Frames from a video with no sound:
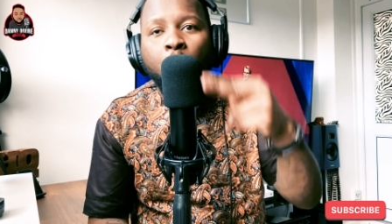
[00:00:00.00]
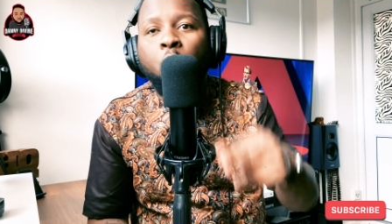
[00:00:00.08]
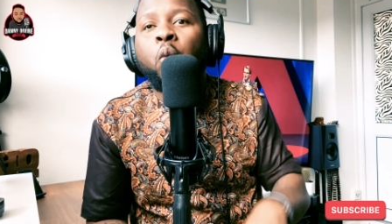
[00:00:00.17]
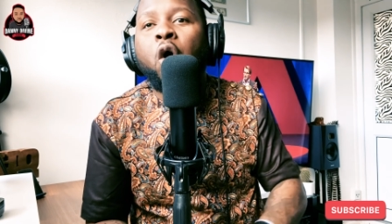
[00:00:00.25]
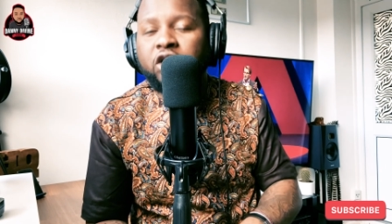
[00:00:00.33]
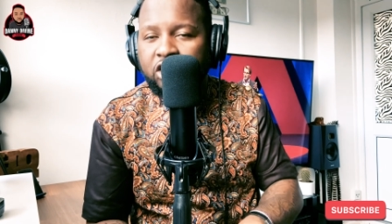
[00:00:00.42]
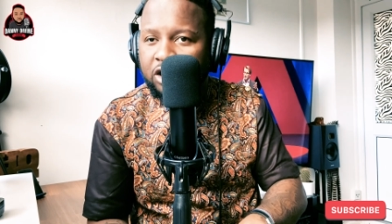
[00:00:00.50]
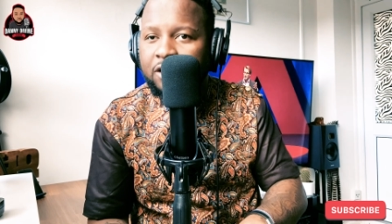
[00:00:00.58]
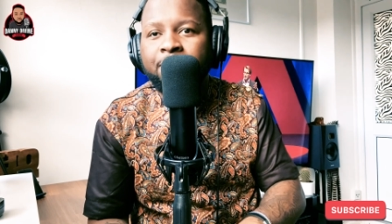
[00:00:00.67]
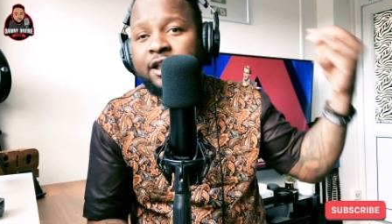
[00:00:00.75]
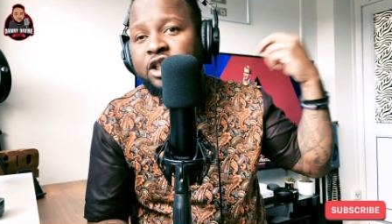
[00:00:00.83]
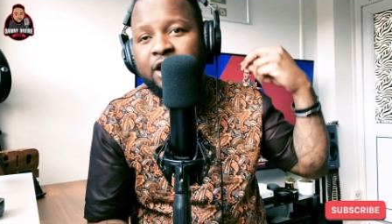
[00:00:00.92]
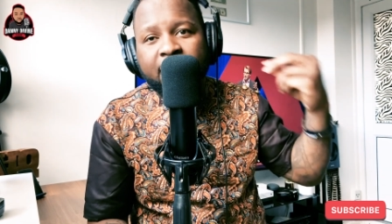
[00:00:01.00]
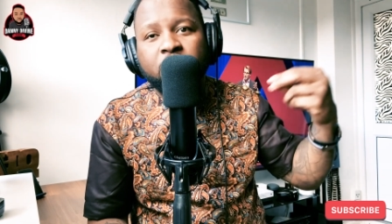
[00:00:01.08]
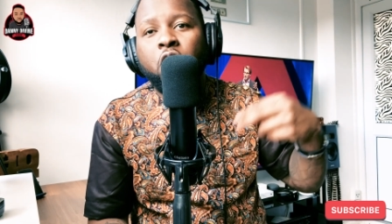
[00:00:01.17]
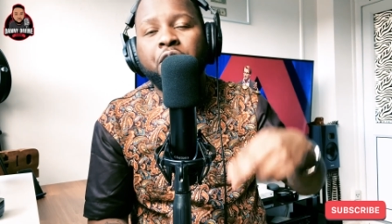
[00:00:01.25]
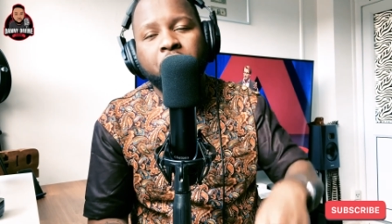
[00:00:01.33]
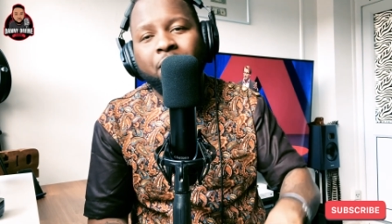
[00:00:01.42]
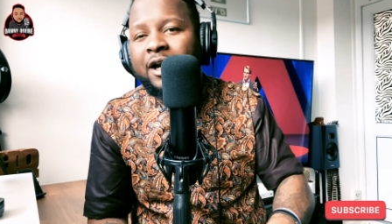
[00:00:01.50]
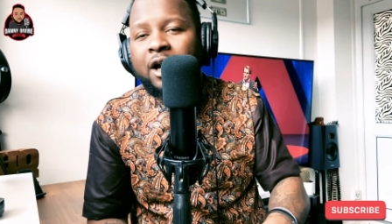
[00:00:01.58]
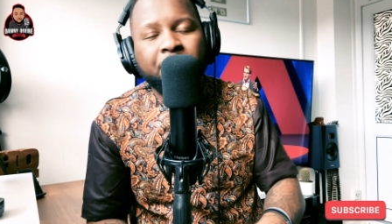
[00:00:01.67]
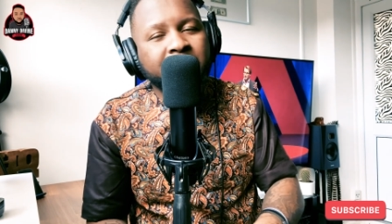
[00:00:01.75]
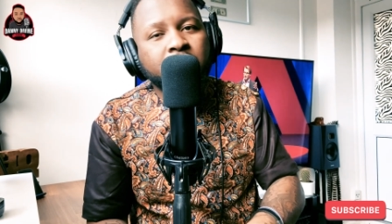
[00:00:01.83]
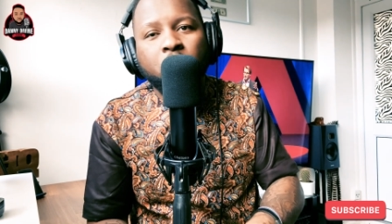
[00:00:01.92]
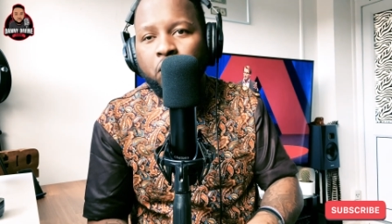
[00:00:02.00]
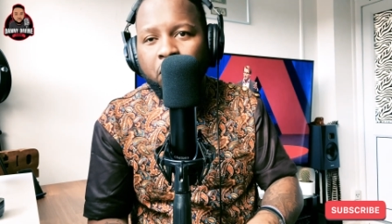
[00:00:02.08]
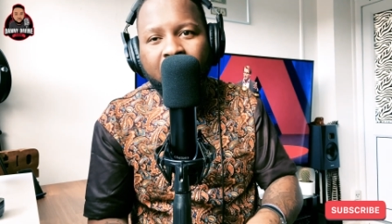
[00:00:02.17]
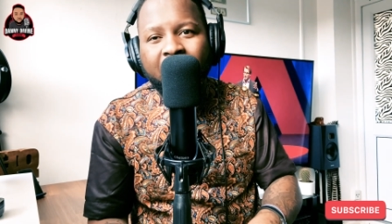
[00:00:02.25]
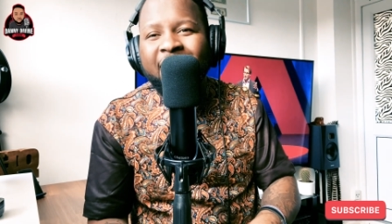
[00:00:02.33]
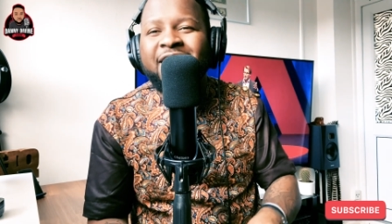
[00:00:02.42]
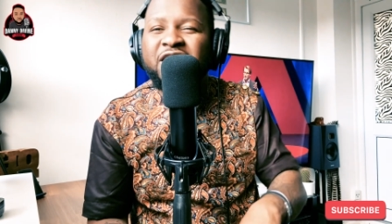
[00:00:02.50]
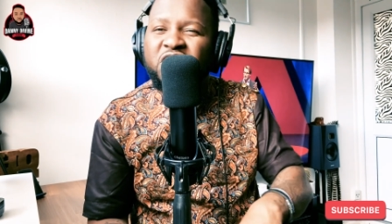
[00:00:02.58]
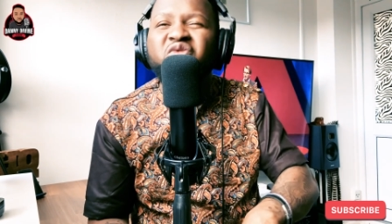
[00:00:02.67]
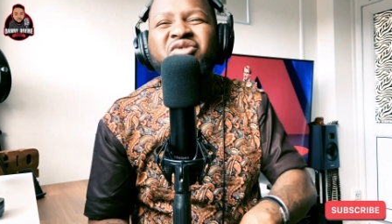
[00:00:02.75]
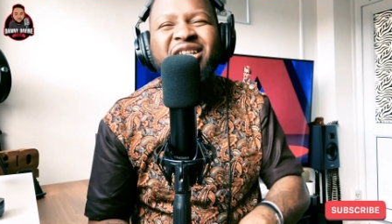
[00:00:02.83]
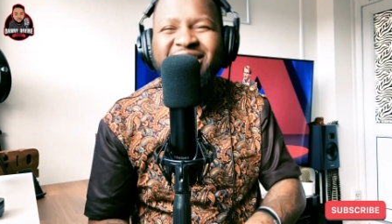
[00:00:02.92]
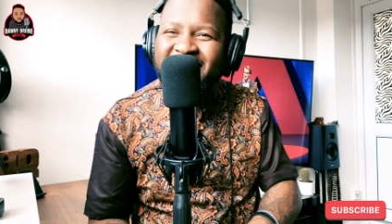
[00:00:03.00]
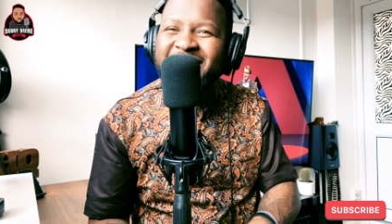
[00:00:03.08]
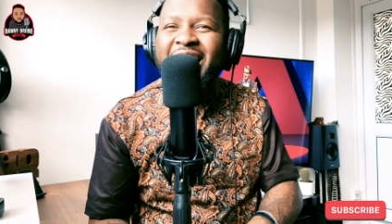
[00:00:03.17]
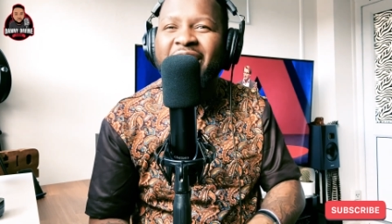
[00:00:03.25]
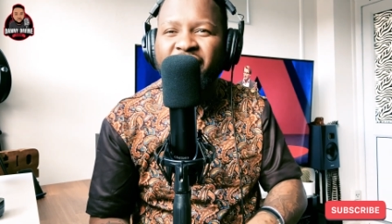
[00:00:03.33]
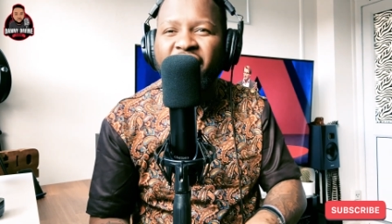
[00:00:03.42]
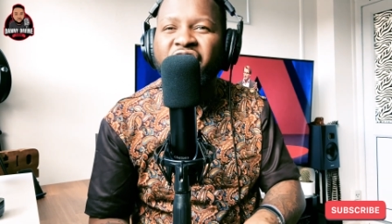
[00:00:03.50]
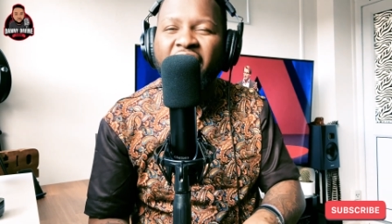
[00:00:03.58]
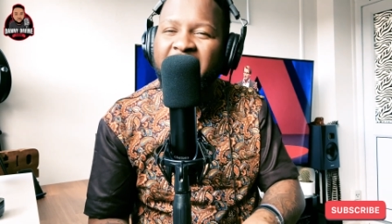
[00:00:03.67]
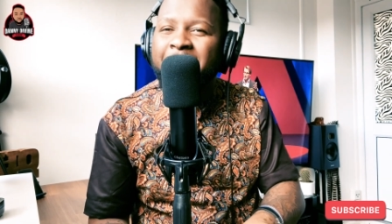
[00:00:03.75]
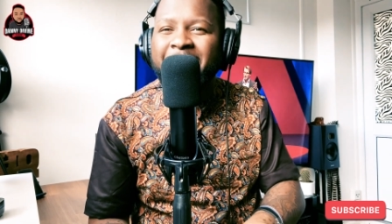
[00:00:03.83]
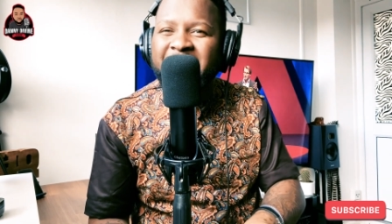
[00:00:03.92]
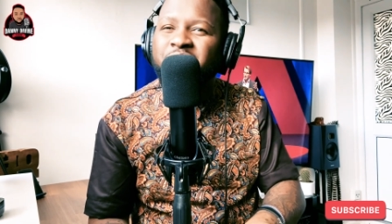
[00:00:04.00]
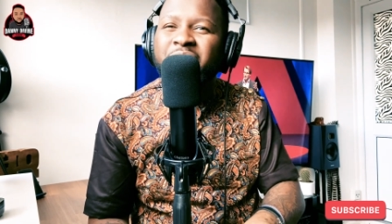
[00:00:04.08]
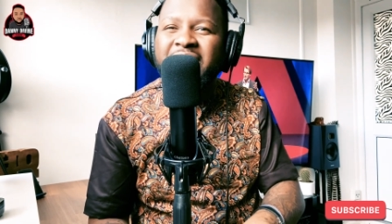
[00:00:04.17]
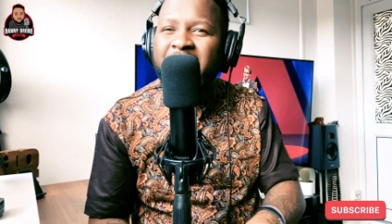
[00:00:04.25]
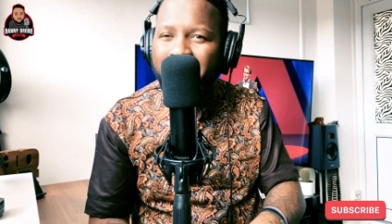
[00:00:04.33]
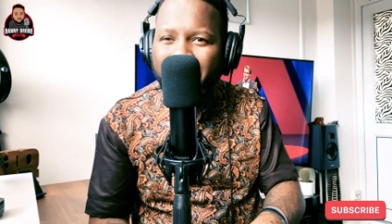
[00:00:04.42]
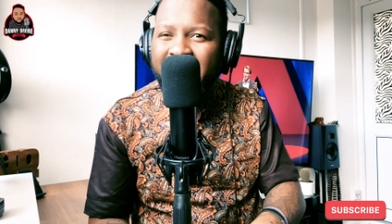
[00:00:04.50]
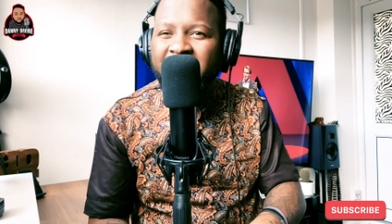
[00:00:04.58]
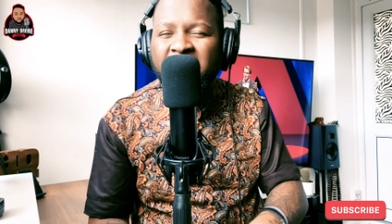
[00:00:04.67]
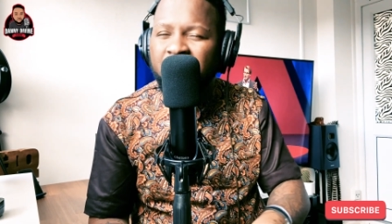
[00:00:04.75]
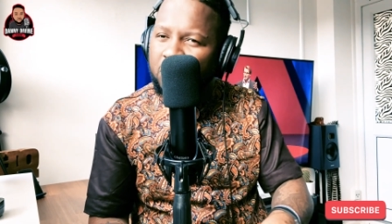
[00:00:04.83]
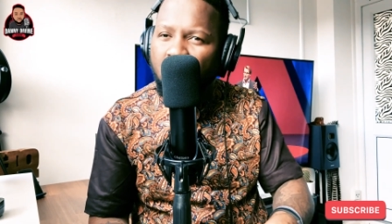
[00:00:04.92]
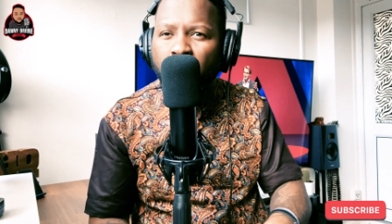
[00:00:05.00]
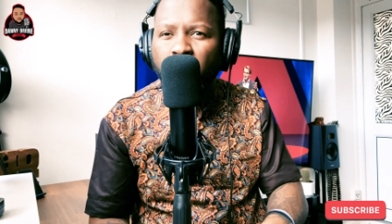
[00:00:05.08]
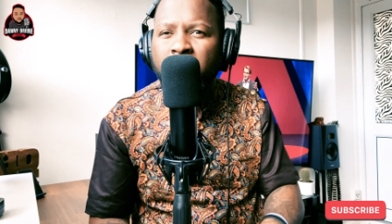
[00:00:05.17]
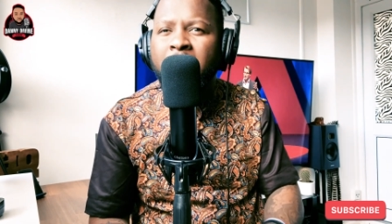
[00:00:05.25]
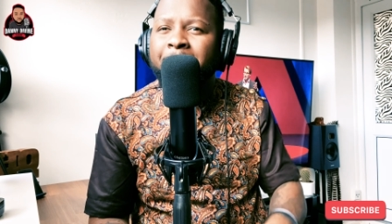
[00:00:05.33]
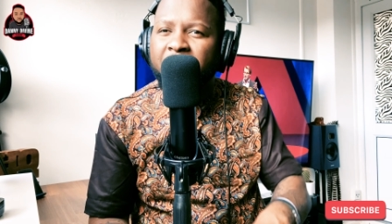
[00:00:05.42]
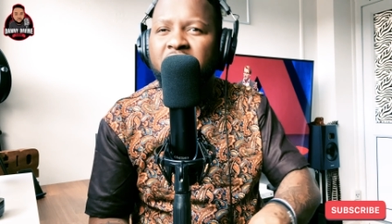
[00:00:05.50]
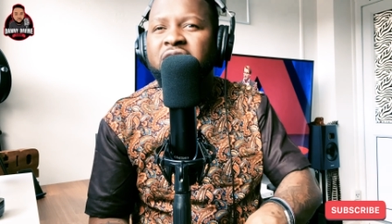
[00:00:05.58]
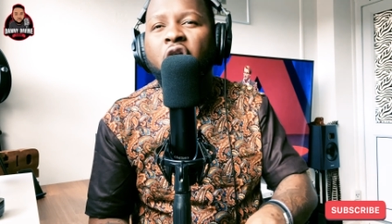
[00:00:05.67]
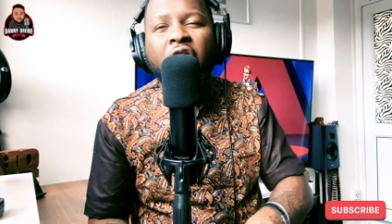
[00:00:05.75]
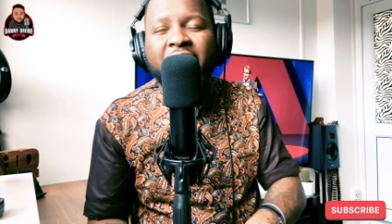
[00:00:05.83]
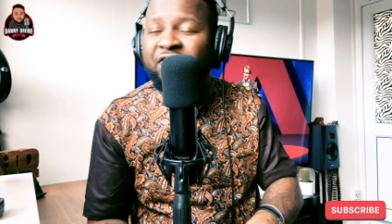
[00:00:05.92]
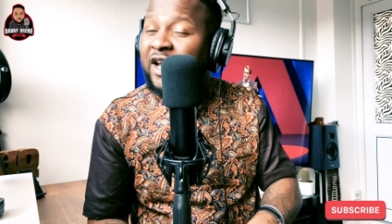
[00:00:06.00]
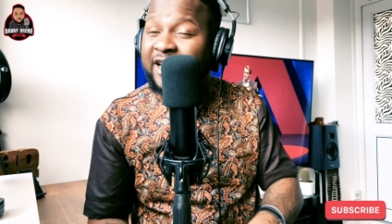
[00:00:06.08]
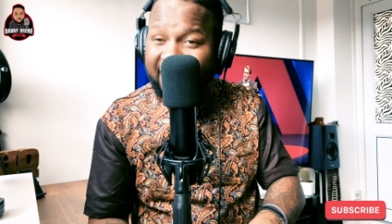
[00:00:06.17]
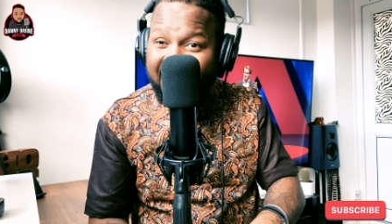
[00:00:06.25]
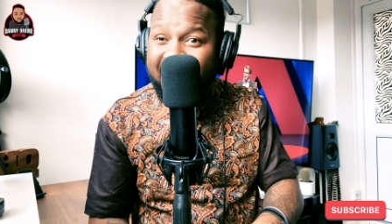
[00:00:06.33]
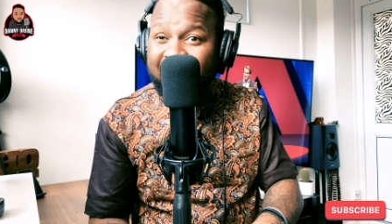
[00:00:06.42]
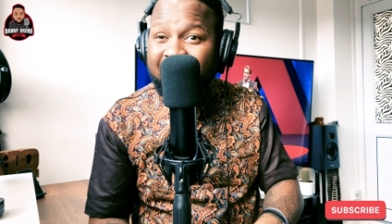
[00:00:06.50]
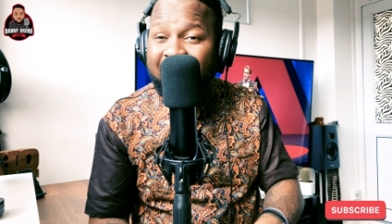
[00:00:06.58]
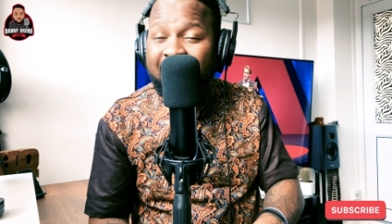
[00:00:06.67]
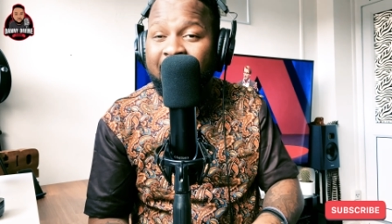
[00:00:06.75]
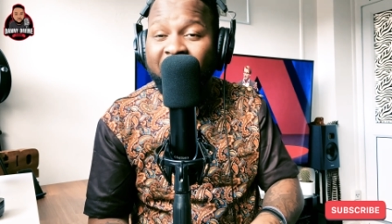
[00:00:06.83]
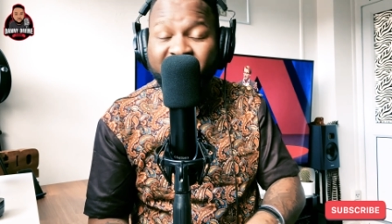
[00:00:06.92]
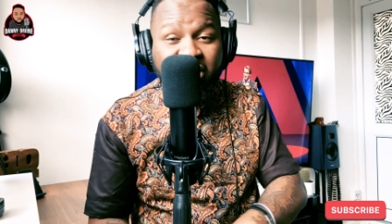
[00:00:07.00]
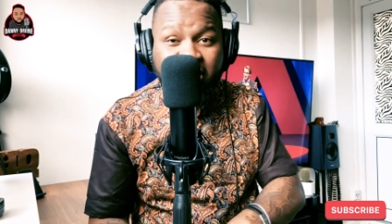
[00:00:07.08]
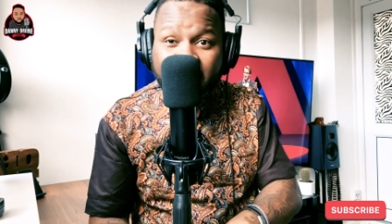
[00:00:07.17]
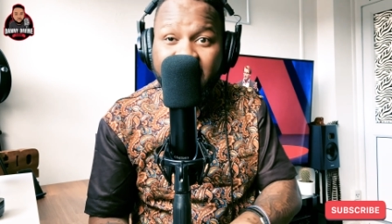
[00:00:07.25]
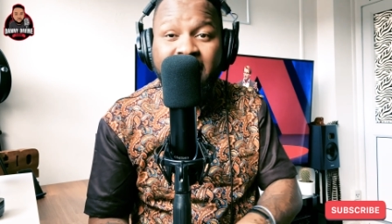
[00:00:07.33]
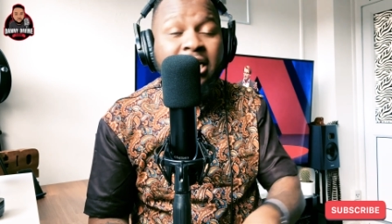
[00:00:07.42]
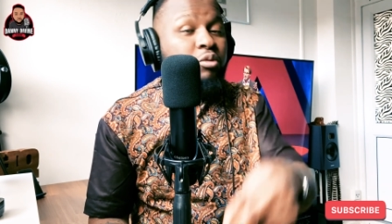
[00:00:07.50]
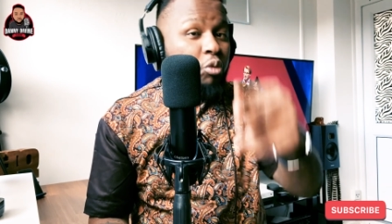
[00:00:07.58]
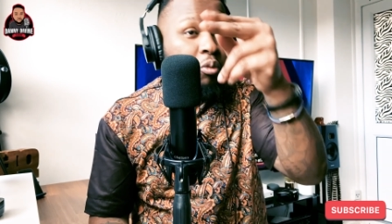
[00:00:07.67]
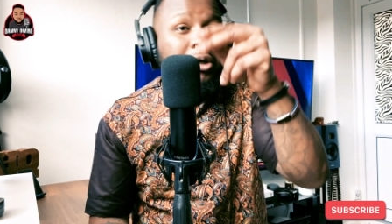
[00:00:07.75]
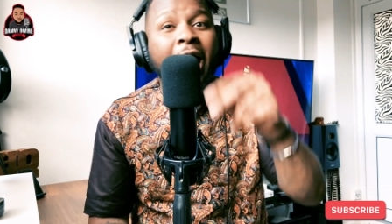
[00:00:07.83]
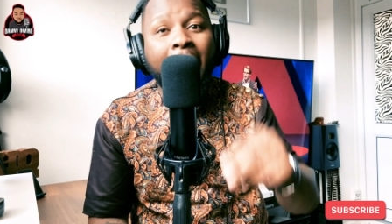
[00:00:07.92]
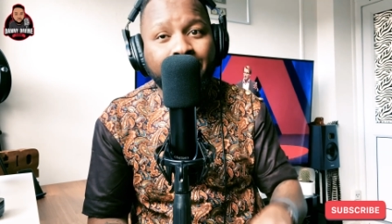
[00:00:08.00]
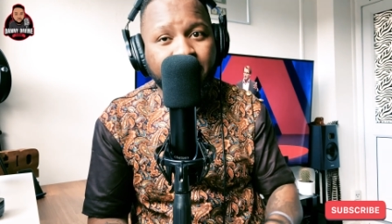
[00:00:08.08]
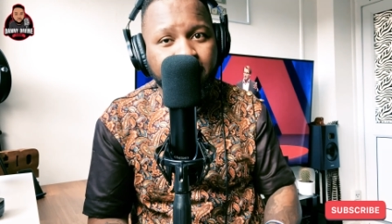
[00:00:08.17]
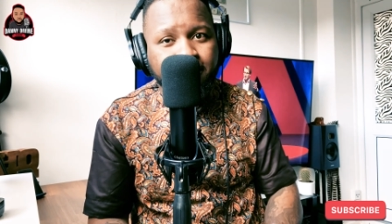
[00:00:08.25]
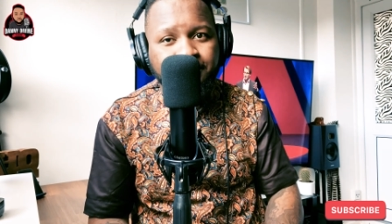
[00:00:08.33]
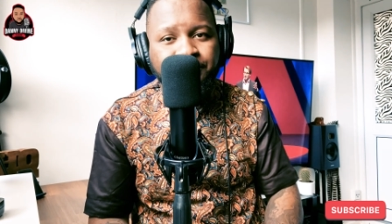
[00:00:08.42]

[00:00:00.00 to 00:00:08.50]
watch shit that's going on right now with this corona, do you really think they have your fucking best will in their mind? No, because if they did, if they did, this what would happen.